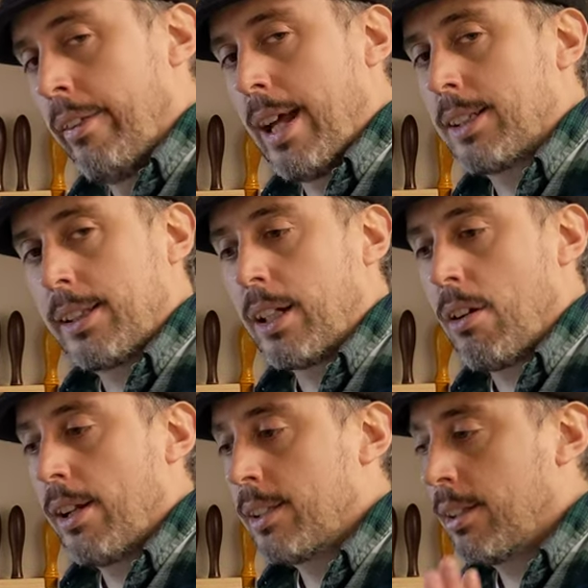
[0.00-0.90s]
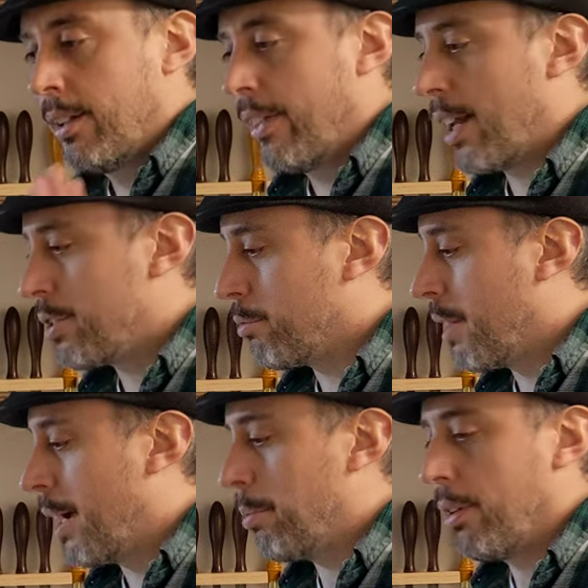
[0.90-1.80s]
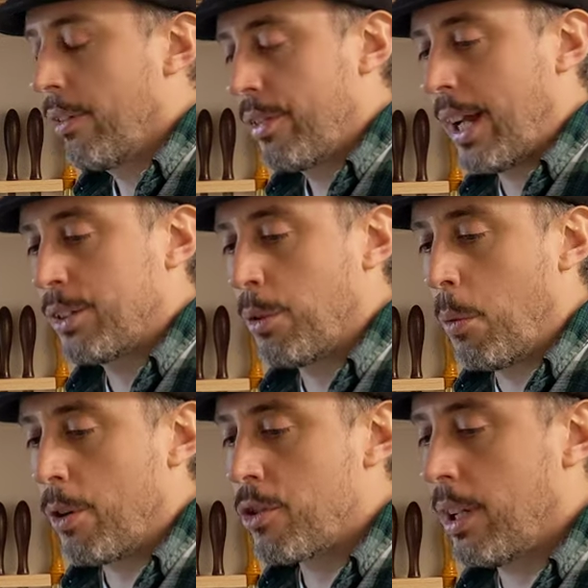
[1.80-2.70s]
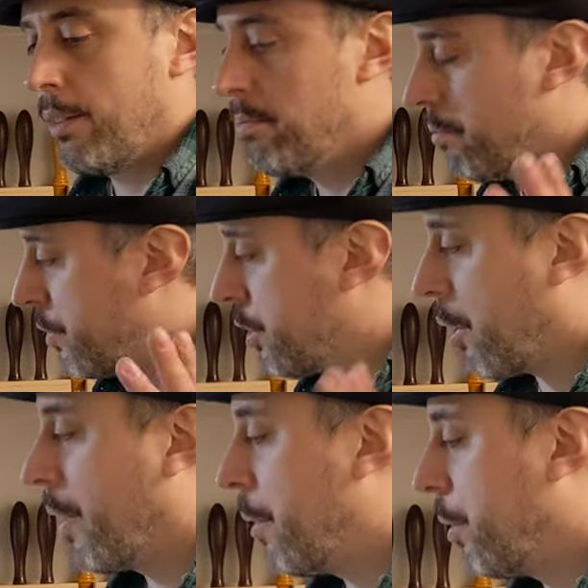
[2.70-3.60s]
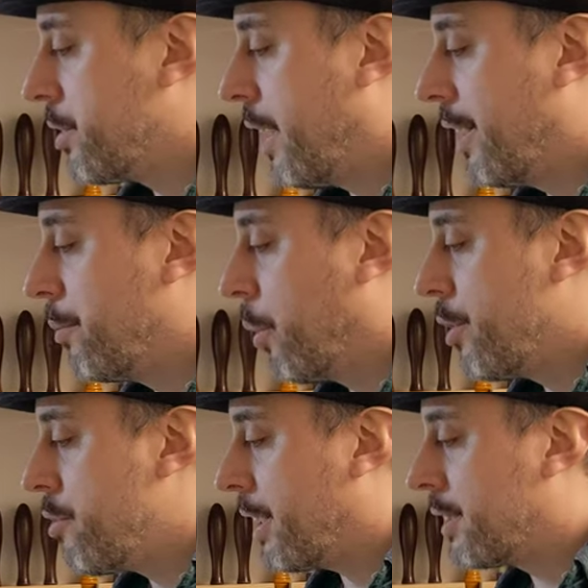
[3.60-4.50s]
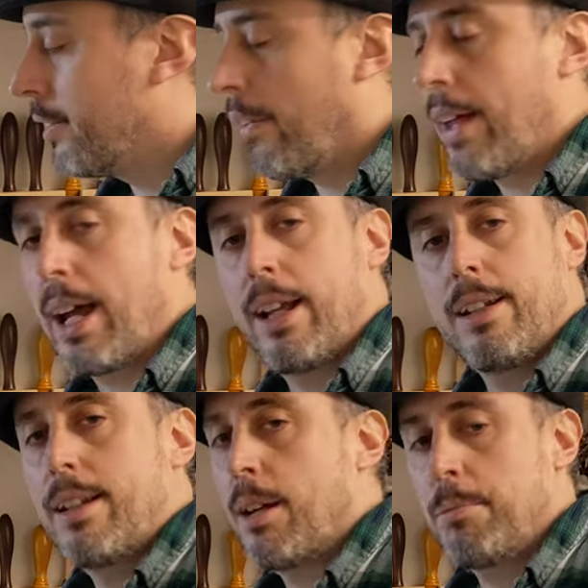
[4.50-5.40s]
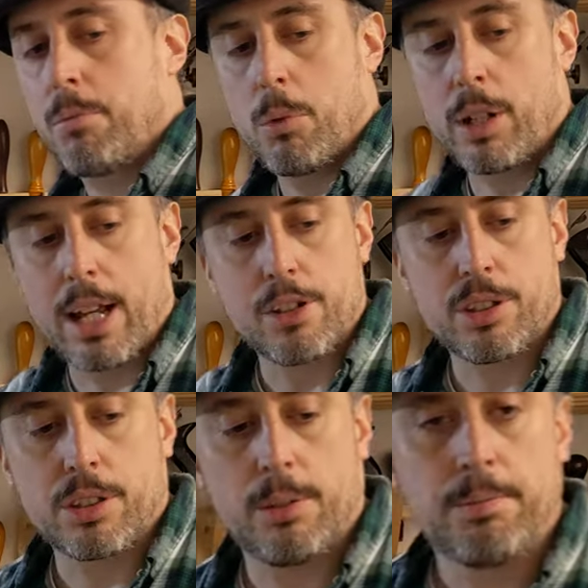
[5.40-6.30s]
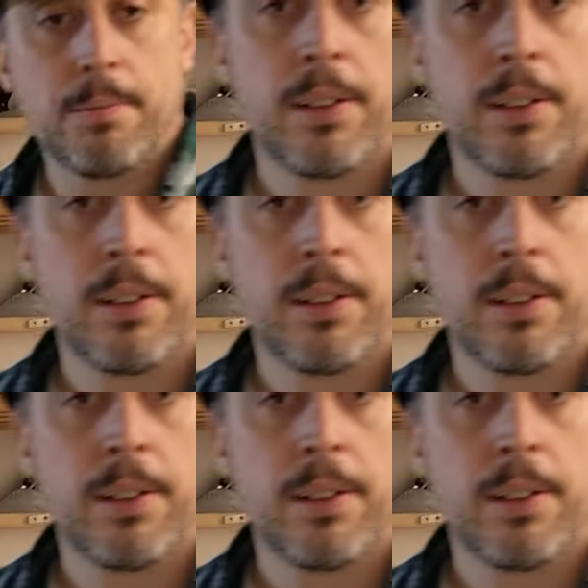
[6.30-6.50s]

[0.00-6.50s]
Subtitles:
That's it, guys. That's a wrap. Thanks for watching. Sorry it wasn't anything more interesting than that, and we'll catch you soon.